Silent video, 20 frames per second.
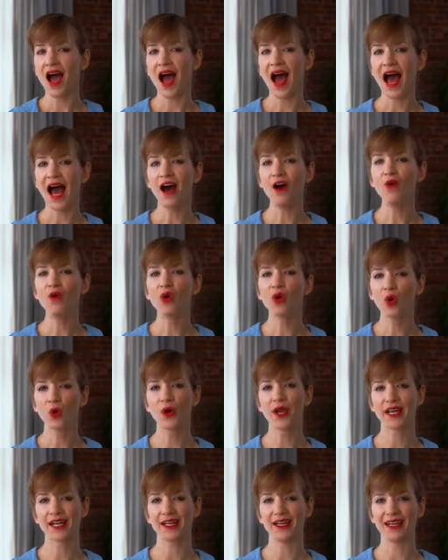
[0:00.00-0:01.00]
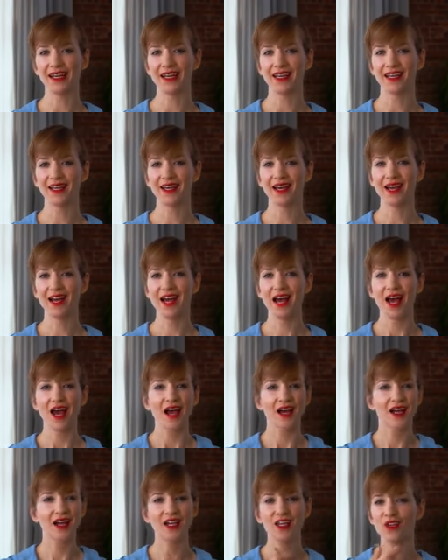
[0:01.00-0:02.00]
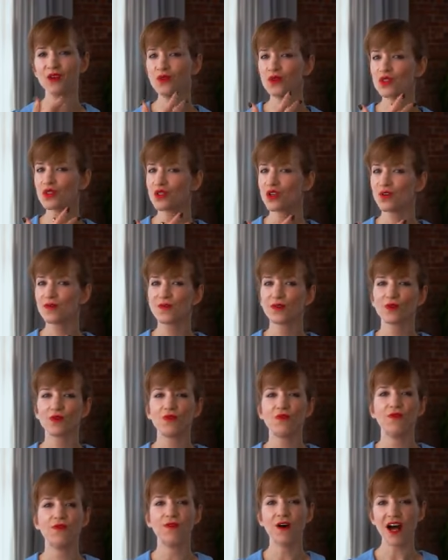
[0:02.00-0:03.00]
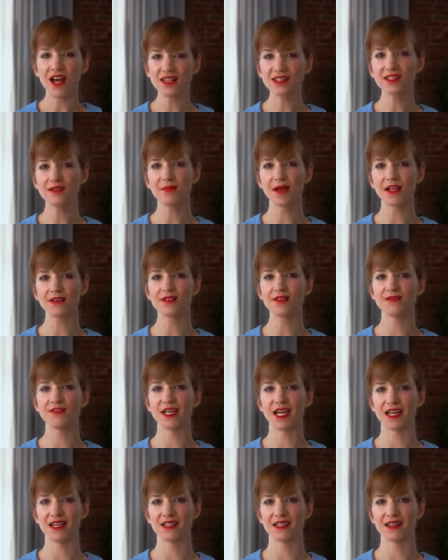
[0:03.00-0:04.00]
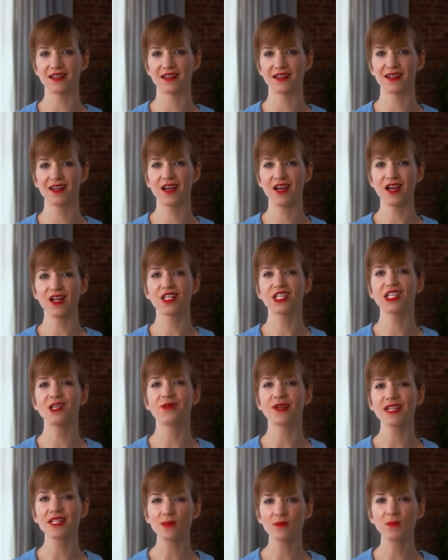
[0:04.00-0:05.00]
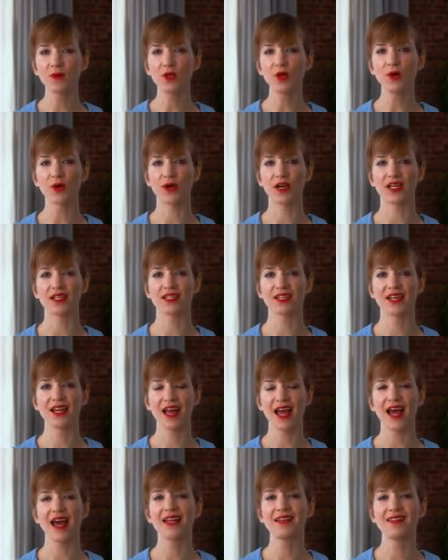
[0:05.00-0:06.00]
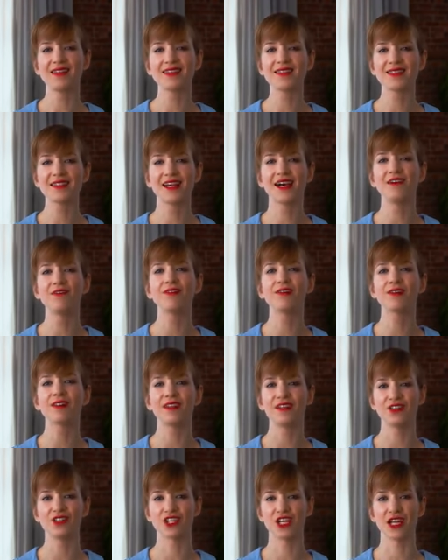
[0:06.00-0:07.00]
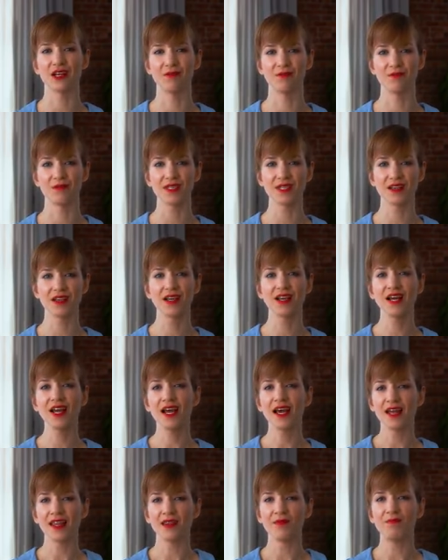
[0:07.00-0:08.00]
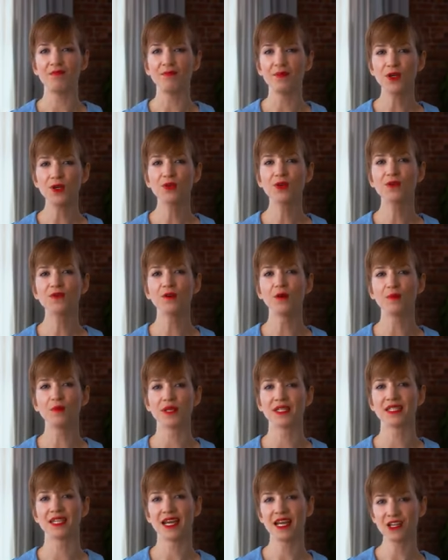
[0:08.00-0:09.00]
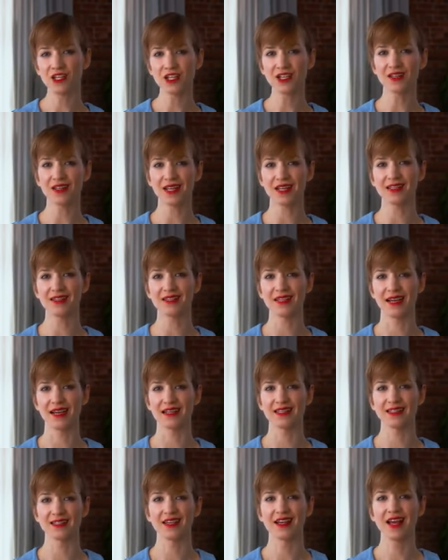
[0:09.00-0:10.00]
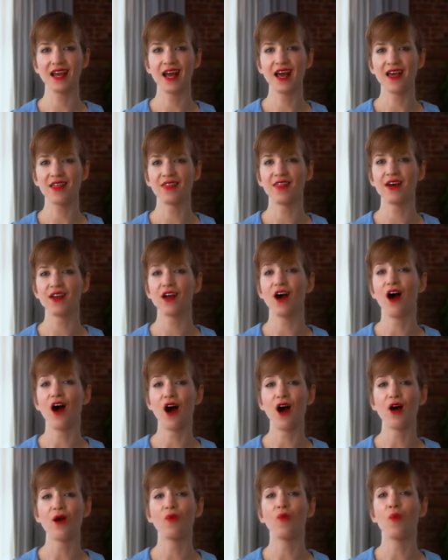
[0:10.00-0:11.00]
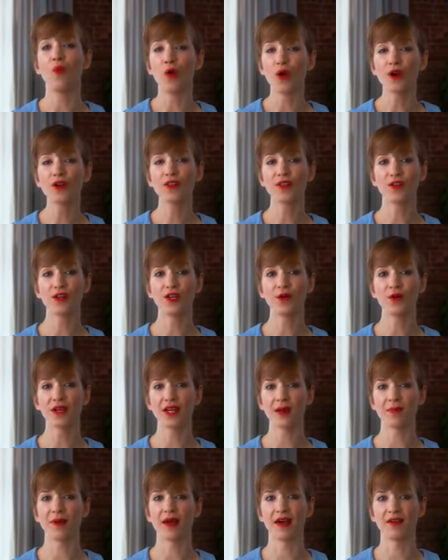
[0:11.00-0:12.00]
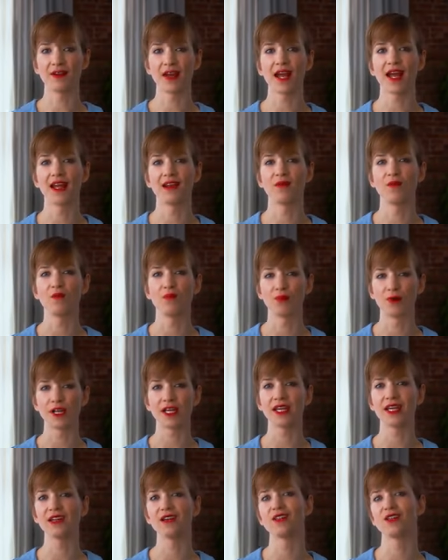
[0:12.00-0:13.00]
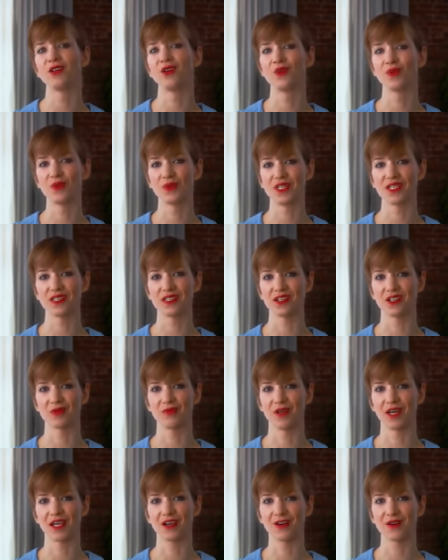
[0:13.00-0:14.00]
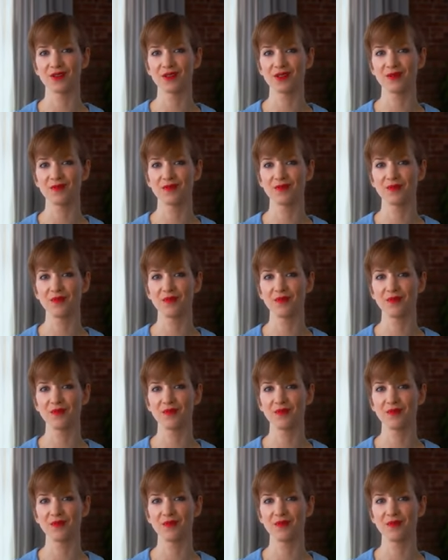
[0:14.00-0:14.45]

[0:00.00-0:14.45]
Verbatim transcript: How quickly can you surf through vast amounts of data to explore it and discover the gems, the beautiful potential insights that are worth knowing about and bringing to your decision makers.